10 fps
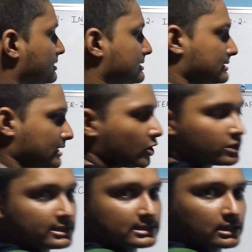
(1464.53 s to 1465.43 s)
This is the
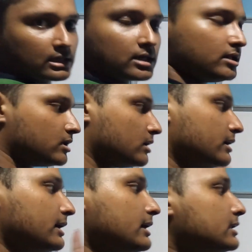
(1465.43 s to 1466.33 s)
unit circle.
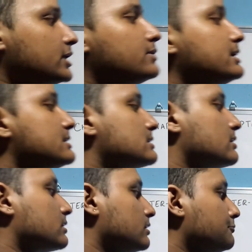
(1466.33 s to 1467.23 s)
In the unit
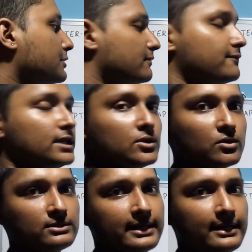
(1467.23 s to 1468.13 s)
circle, we
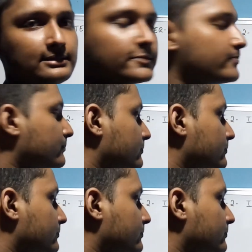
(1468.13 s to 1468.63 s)
know that